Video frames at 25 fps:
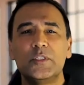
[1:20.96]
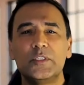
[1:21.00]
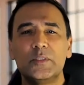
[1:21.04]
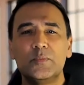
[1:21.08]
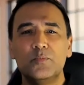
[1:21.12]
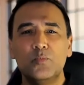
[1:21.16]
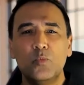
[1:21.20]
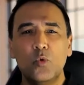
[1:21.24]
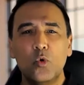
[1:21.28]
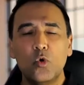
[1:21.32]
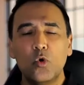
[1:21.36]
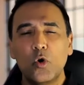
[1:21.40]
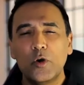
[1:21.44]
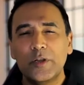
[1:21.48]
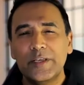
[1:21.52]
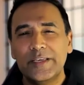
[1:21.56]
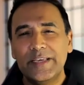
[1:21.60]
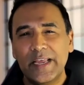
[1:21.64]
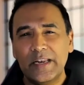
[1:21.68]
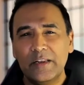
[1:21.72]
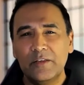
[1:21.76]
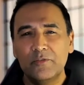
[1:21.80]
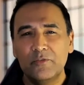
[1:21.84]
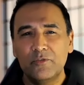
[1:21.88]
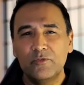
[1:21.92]
more on
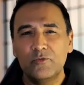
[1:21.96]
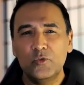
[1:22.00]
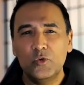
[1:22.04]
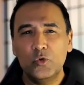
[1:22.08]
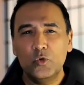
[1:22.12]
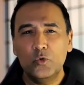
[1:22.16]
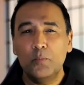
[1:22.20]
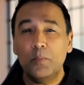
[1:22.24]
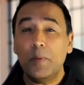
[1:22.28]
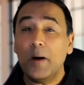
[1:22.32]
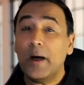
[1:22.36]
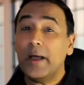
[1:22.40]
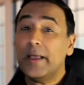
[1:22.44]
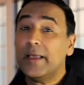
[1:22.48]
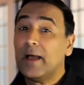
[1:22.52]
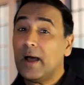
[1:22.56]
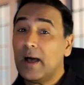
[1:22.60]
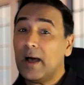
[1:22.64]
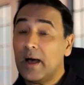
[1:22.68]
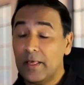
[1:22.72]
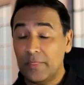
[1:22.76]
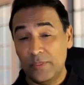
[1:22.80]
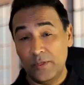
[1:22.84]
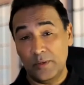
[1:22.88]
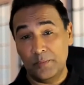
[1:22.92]
getting through by
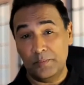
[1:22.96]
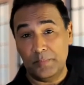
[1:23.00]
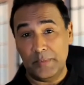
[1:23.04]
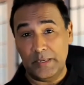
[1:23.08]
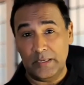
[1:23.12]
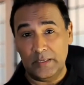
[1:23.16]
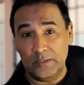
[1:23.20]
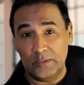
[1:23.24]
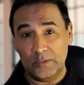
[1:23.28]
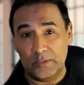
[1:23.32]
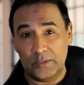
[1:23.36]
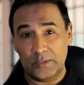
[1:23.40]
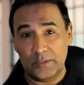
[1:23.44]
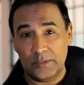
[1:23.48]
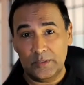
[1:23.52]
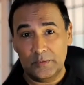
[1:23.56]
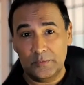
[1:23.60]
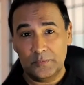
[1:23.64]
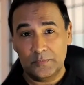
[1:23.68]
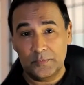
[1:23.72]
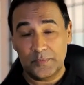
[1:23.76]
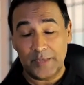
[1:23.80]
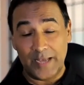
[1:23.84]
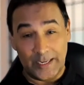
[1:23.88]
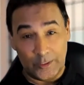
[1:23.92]
other means.
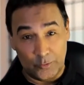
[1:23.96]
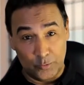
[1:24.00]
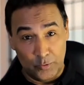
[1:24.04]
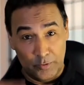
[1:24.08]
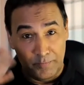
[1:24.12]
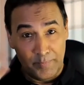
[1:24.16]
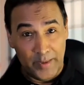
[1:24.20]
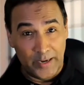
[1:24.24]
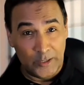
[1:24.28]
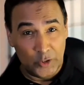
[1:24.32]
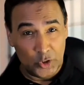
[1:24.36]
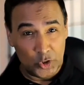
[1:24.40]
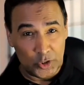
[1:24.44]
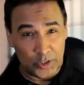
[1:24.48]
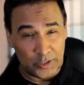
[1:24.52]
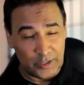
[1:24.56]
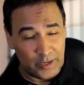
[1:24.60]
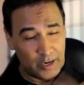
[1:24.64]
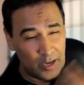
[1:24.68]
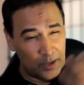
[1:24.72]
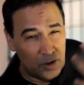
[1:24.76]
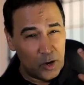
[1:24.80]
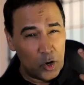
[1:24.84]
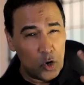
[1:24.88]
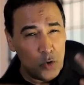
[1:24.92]
As we've mentioned, and
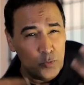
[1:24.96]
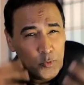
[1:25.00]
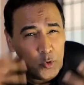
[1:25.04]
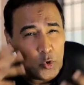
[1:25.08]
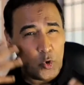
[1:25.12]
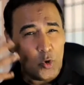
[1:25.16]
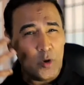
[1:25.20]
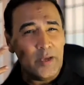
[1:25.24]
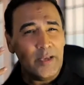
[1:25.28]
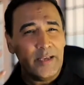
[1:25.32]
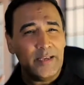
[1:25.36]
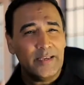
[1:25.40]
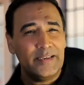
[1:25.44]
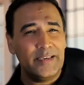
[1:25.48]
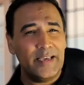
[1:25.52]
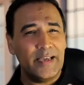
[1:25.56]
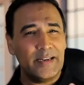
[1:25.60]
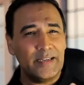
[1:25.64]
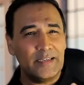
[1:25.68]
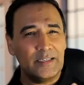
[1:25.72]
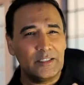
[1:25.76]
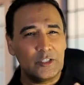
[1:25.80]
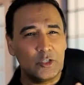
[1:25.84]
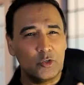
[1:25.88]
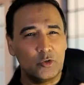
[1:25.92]
I hope you're
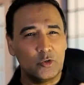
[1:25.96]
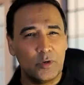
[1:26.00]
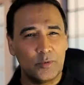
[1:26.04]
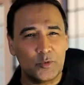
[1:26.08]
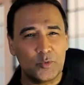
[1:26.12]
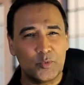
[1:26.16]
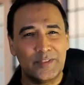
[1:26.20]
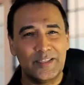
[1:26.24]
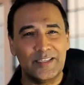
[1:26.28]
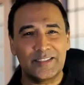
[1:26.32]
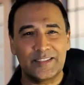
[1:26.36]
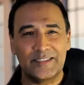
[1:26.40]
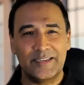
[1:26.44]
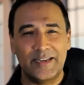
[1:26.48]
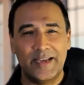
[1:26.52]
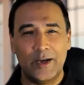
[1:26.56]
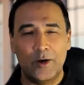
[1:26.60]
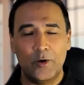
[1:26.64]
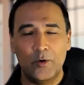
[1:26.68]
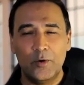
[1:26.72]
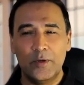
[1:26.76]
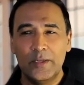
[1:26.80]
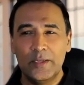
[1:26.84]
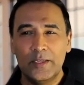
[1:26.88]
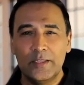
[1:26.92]
getting to grips with this
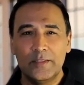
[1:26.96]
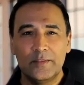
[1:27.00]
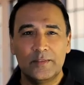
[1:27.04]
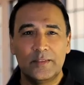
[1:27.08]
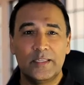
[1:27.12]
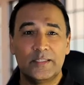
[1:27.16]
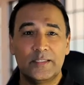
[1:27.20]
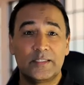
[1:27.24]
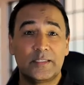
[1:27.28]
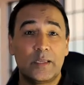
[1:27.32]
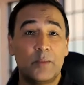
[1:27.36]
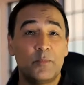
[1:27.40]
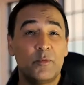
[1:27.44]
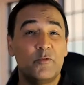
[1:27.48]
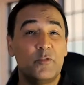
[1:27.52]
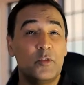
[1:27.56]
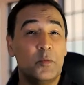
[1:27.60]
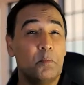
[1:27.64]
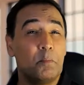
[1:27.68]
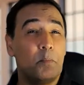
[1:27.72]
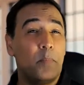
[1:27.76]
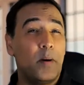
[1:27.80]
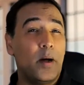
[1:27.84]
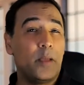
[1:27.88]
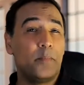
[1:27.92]
now, that some of
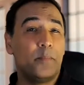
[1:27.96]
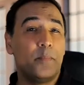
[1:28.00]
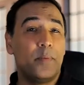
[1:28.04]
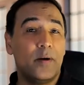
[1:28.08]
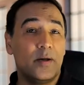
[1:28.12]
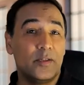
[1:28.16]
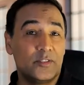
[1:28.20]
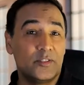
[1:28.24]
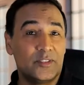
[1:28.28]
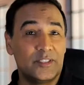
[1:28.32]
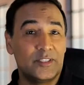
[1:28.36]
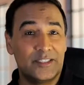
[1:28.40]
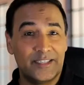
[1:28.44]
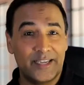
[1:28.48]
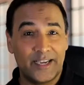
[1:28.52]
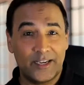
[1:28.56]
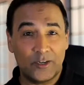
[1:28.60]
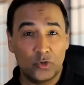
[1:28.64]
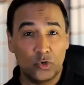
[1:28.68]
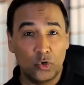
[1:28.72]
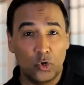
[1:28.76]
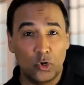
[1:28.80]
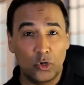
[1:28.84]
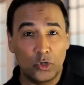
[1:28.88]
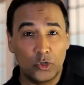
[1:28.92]
them bypass the
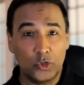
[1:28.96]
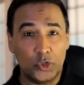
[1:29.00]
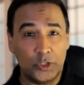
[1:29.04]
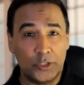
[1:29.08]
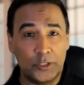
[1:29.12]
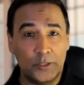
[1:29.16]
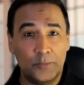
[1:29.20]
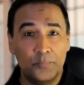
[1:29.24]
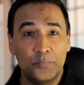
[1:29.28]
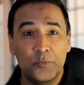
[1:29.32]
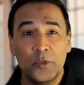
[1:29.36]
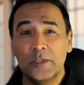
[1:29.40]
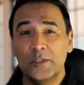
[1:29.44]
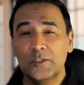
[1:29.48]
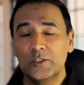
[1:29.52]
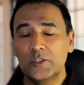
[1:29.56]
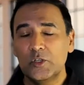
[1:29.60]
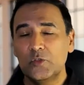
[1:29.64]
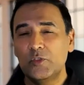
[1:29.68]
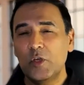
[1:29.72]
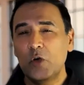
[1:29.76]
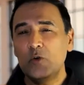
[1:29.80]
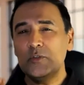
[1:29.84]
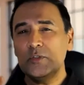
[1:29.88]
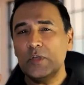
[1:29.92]
technology. So
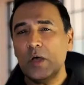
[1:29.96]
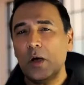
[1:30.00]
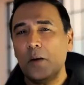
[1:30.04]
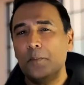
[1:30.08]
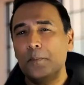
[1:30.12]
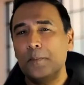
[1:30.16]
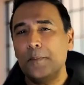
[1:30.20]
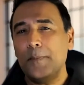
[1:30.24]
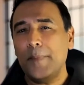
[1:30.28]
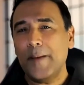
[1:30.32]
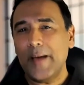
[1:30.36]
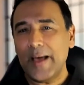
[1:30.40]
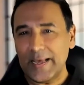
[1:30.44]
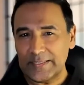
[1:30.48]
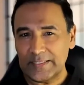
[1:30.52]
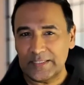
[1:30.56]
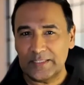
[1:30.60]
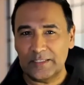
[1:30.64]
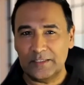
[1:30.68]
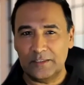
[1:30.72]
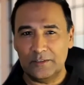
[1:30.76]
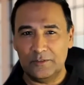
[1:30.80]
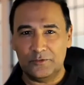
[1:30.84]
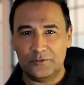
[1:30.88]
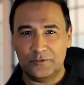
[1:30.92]
those are
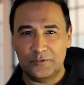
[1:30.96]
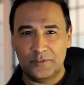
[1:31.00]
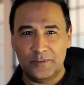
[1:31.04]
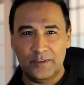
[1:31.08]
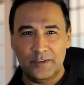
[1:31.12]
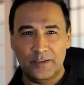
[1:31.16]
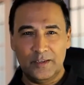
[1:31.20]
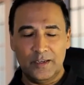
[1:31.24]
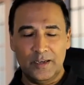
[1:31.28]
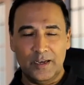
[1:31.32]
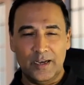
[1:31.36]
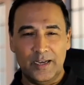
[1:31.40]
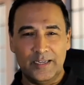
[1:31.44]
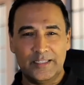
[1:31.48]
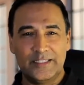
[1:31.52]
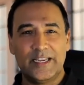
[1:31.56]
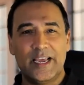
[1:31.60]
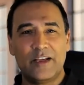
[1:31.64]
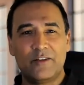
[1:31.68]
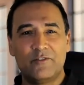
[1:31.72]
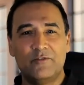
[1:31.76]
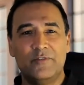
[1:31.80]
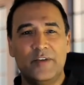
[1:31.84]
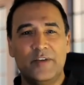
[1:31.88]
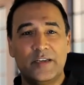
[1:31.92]
passive
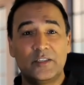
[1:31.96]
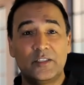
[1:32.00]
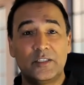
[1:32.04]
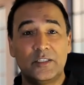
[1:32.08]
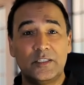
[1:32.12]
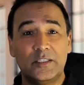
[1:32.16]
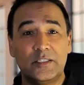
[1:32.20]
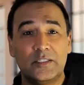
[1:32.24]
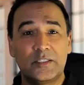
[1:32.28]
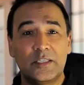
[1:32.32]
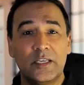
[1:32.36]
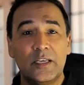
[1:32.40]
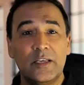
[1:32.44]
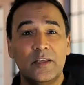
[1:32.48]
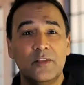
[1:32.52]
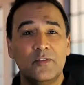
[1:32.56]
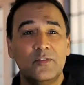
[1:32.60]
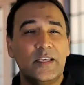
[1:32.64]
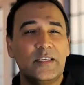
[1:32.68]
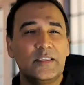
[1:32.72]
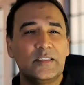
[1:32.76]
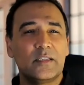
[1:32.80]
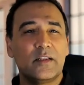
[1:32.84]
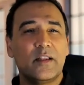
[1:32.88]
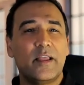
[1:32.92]
attack vectors,
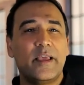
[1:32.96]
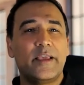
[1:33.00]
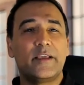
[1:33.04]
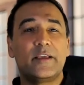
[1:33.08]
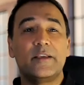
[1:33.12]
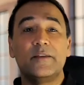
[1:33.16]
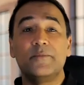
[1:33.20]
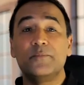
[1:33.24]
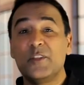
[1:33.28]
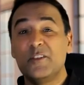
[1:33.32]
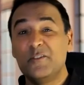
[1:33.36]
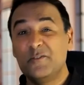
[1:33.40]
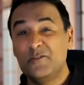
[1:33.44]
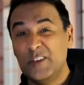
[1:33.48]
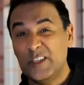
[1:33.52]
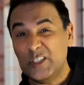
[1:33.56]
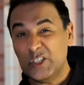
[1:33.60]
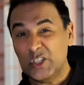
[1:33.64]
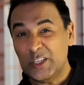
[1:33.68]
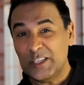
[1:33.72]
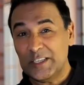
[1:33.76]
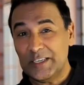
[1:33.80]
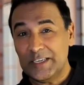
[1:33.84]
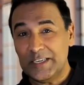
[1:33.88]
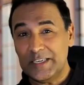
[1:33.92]
things like
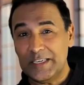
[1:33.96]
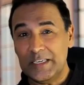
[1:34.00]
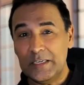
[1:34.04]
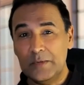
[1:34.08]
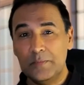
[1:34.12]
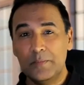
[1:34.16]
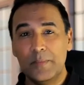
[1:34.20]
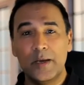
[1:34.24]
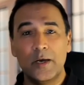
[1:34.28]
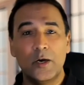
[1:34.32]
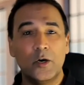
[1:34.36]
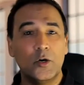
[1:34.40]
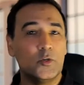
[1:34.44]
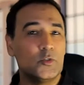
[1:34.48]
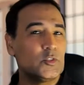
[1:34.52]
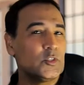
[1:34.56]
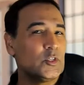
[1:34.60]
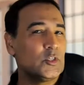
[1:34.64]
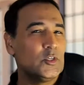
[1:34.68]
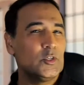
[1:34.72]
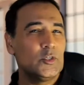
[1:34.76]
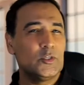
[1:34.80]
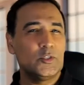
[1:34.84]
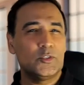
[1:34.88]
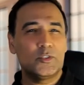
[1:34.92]
phishing emails,
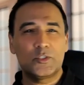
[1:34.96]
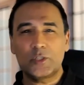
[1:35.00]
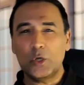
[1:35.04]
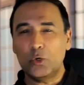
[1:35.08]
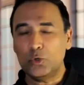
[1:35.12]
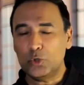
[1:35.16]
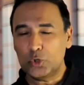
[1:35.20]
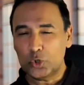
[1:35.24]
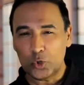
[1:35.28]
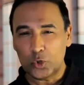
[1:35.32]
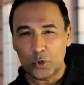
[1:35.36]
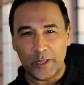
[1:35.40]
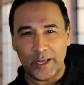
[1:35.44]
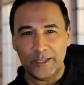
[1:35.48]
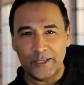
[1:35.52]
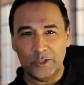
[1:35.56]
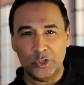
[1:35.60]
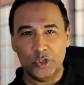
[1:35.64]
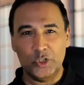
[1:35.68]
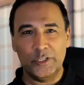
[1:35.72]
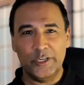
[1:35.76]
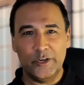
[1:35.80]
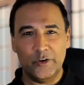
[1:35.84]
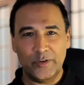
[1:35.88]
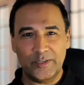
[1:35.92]
social
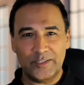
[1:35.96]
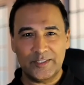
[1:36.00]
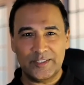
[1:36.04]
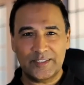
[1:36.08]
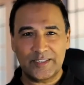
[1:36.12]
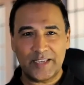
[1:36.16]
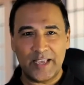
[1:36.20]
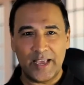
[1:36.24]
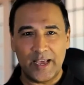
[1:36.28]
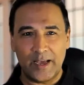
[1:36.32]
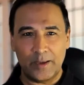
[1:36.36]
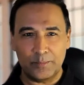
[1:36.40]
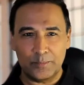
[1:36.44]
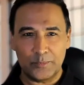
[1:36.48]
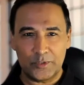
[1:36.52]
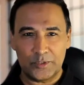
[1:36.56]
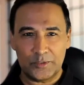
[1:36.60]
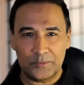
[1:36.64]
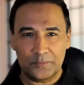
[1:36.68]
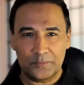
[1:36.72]
engineering scams.